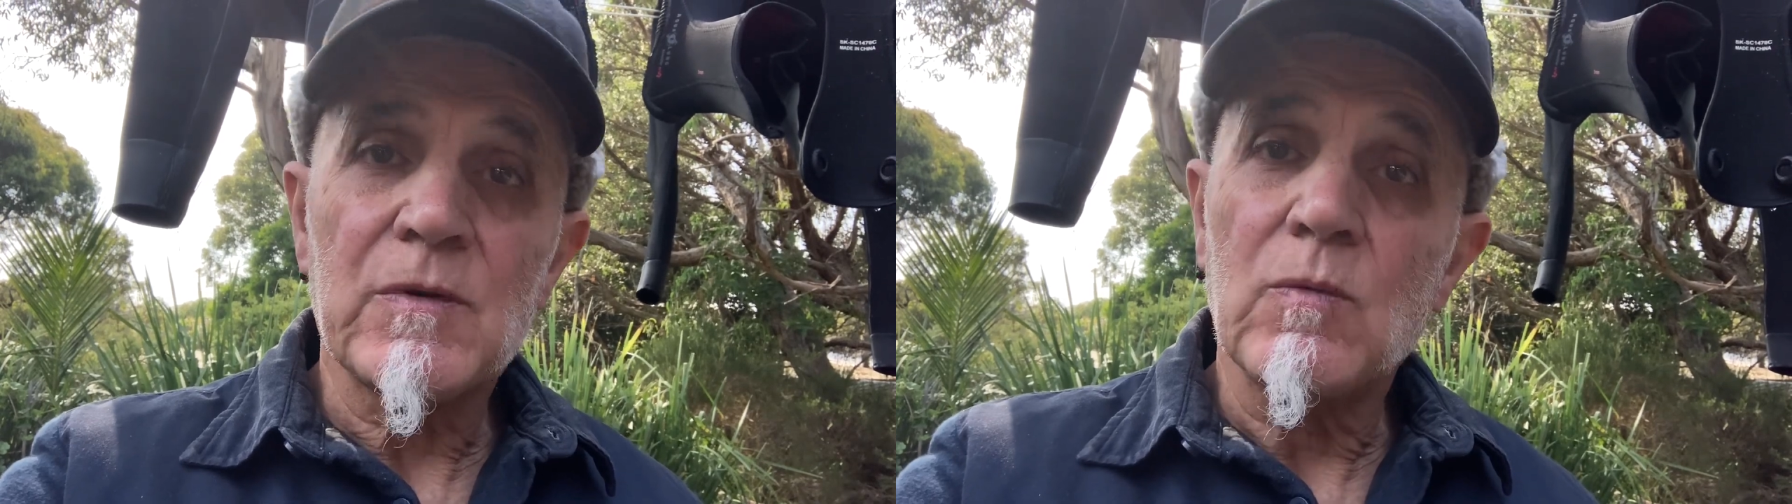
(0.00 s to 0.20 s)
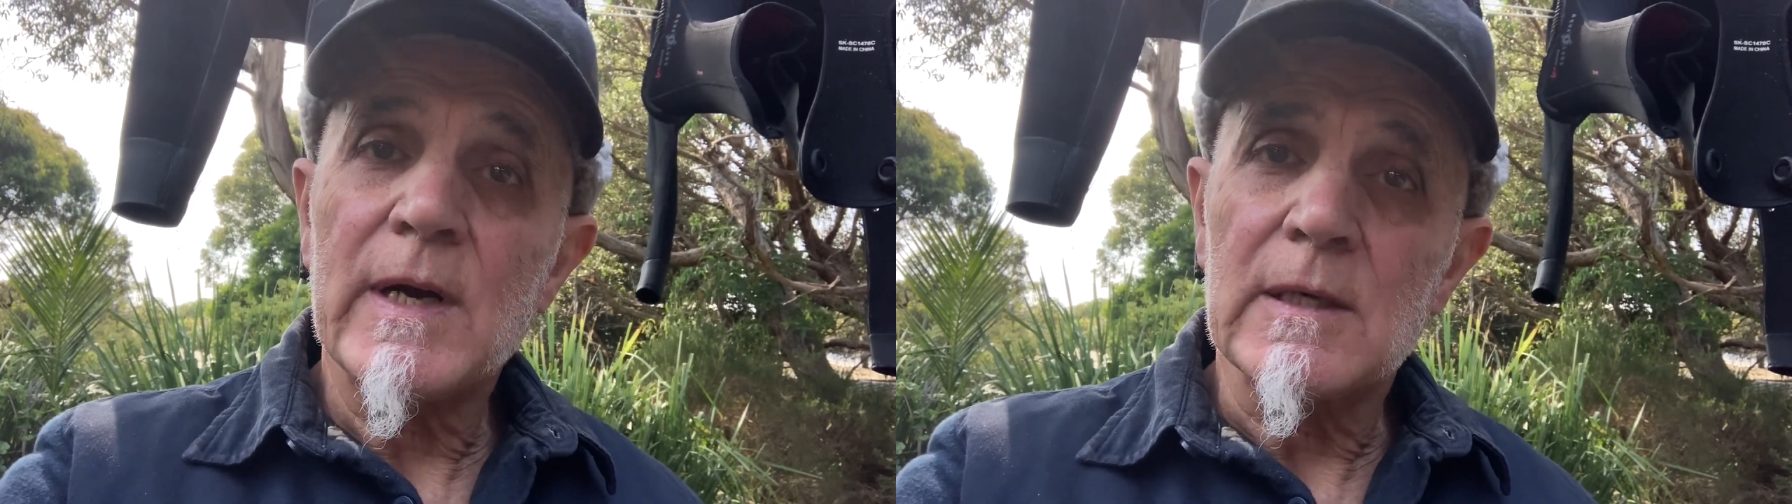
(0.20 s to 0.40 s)

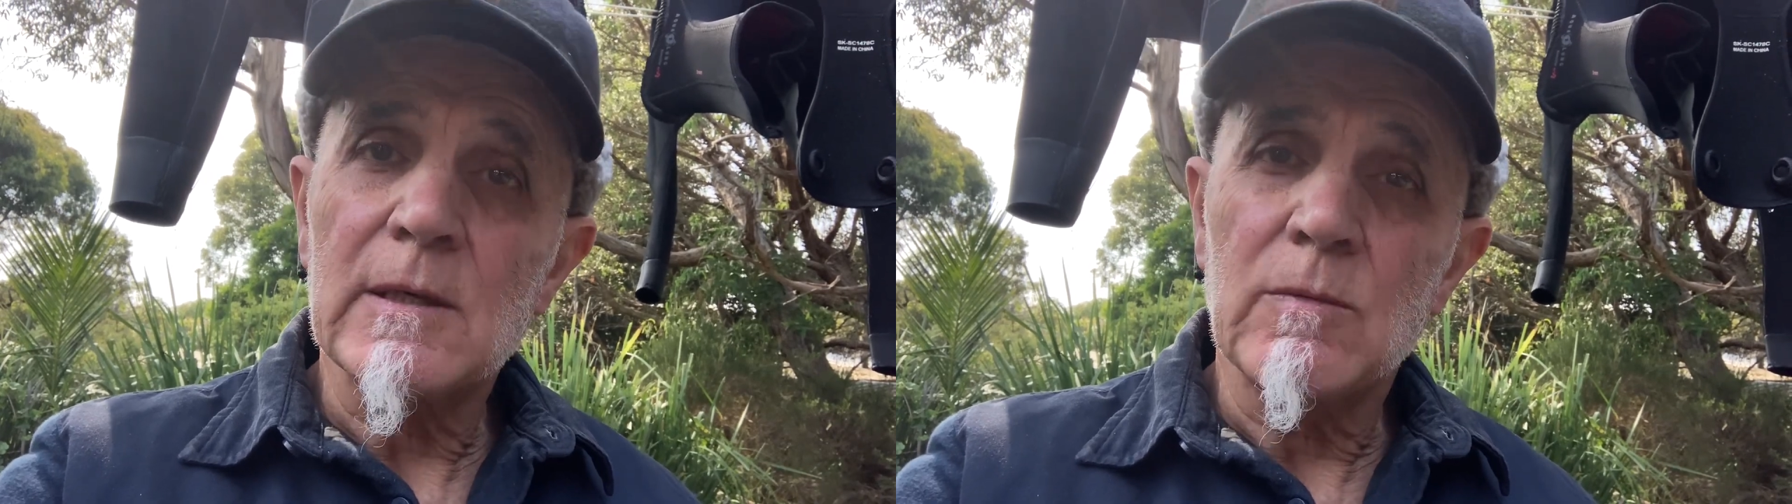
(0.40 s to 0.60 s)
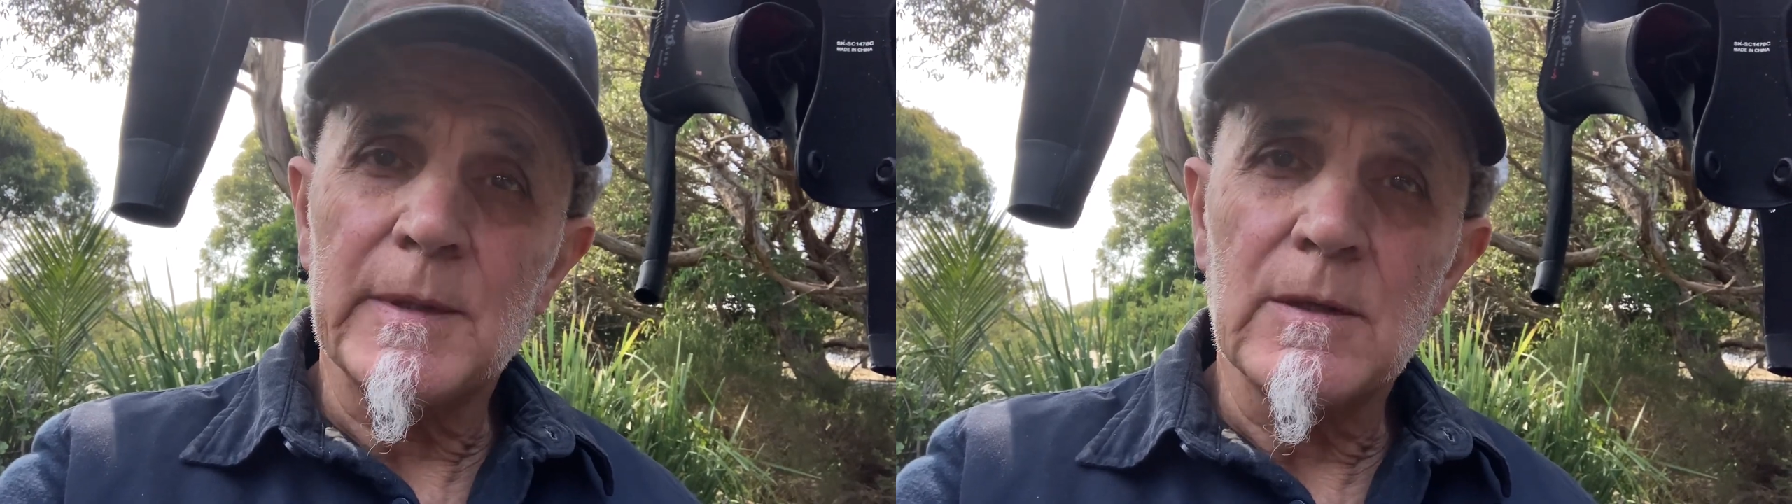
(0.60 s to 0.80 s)
to wait a
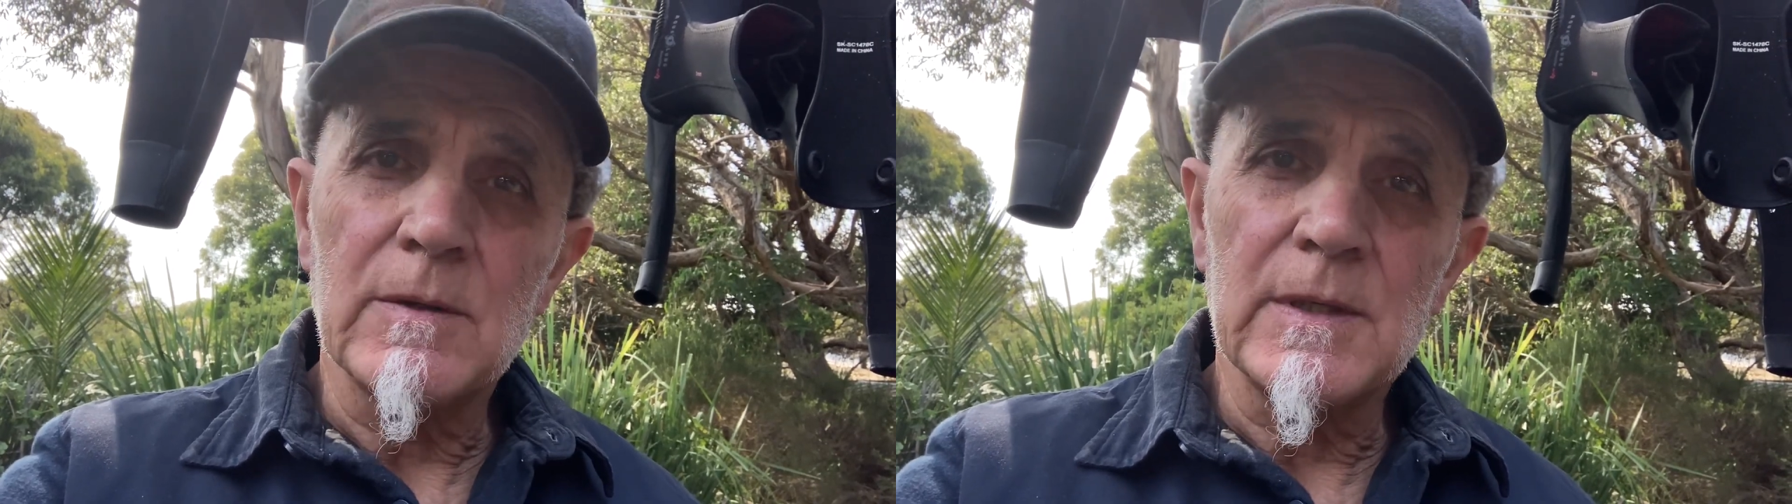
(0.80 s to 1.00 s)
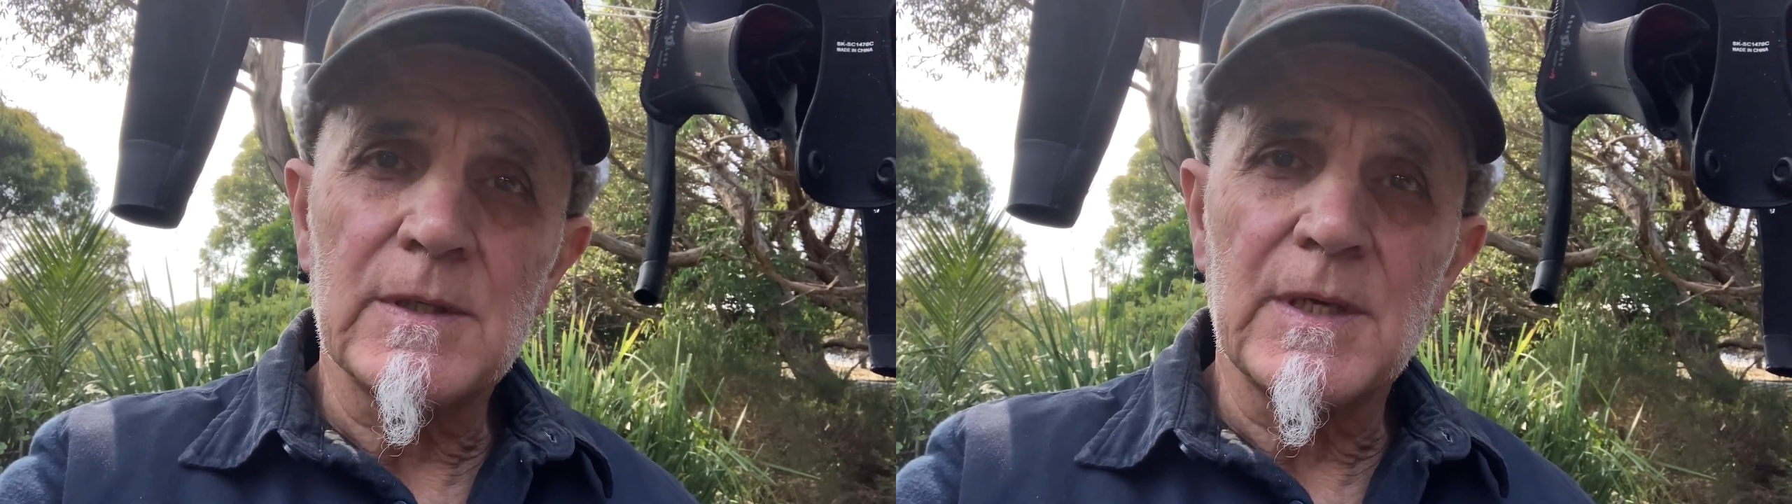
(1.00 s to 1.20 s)
little bit longer